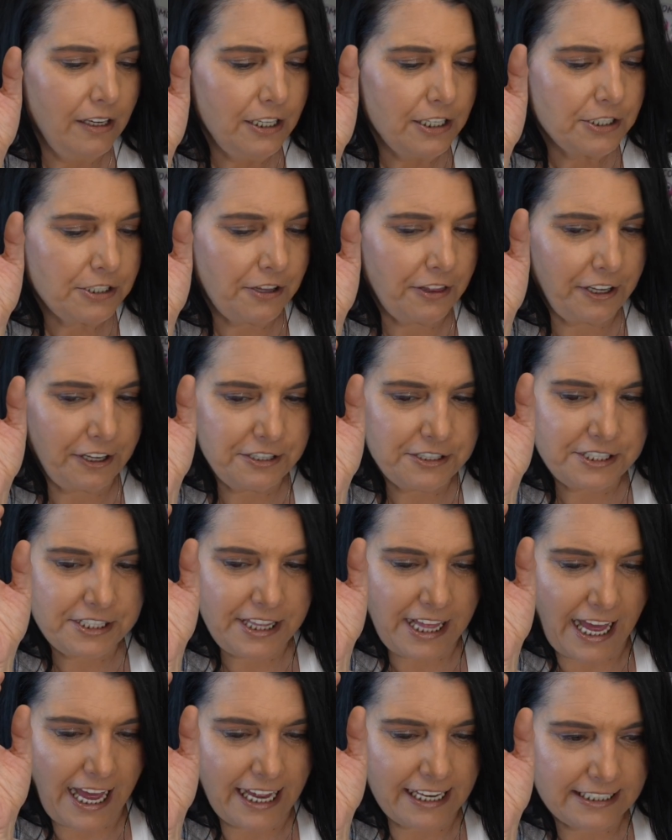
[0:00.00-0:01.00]
So there's
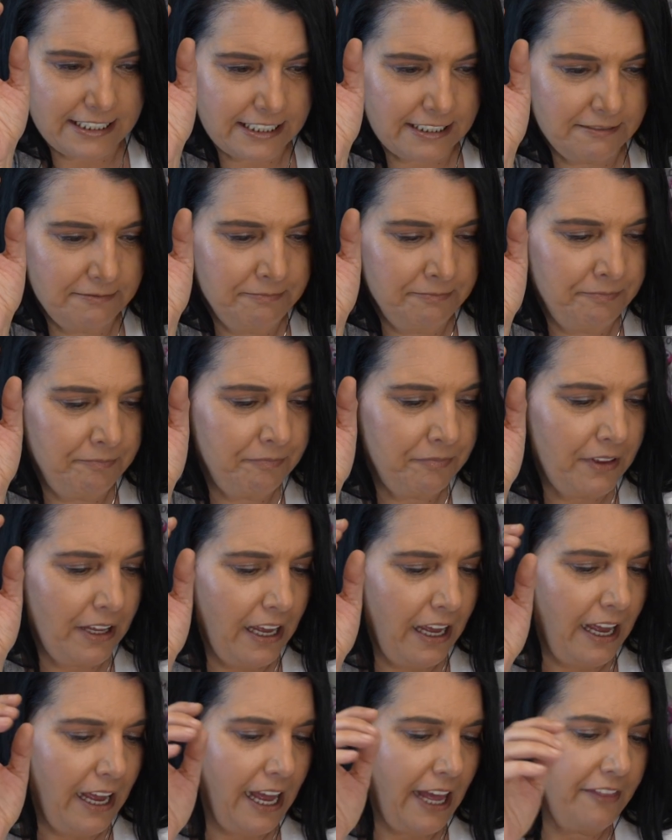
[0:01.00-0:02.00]
that.
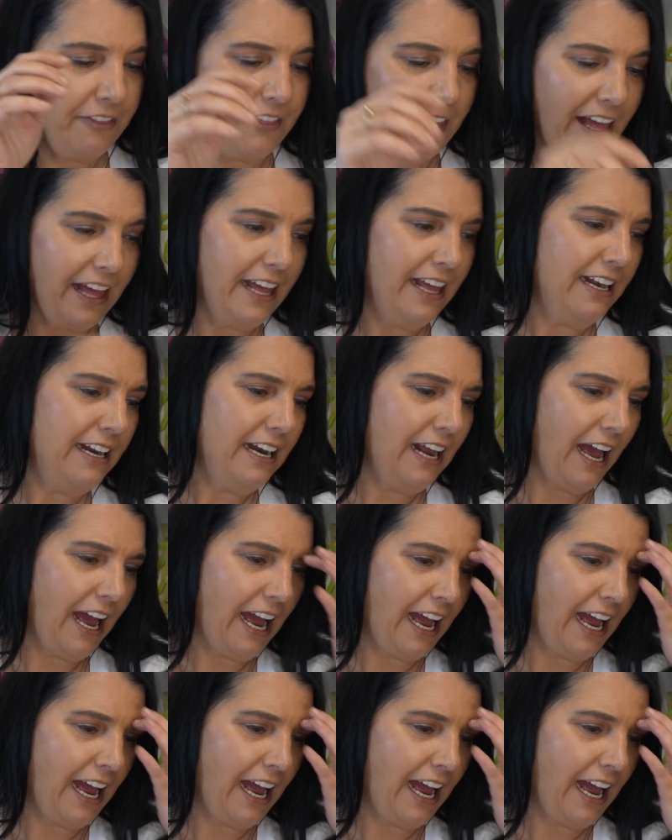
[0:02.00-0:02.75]
And then